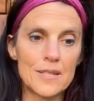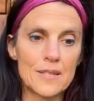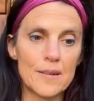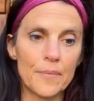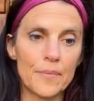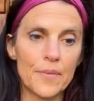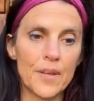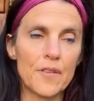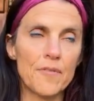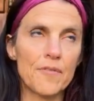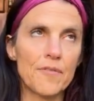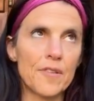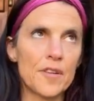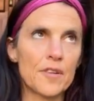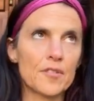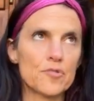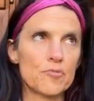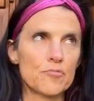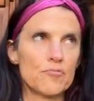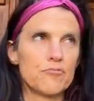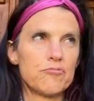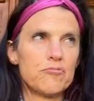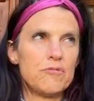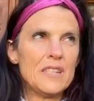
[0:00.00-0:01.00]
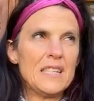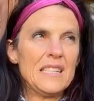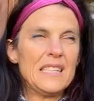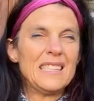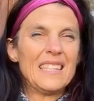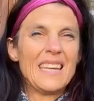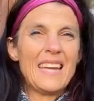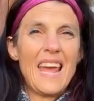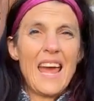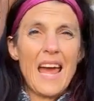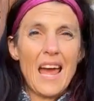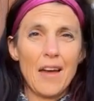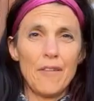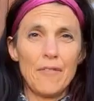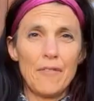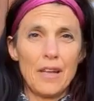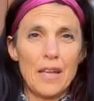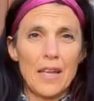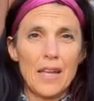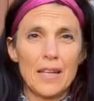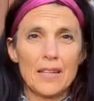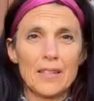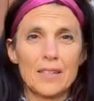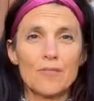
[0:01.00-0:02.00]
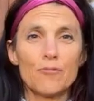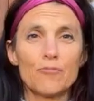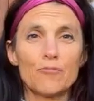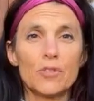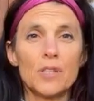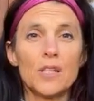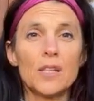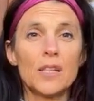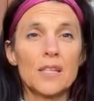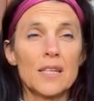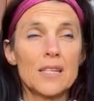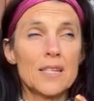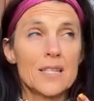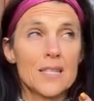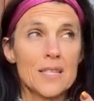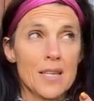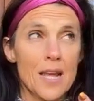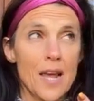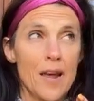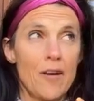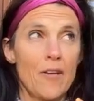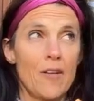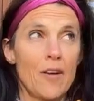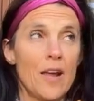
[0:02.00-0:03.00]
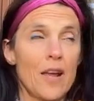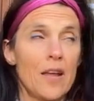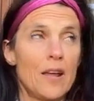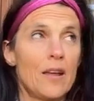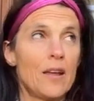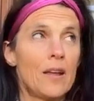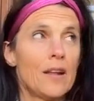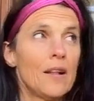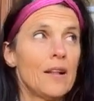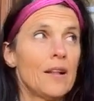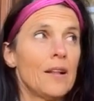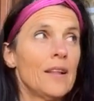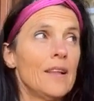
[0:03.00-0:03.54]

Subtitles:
When something feels really heavy and really scary,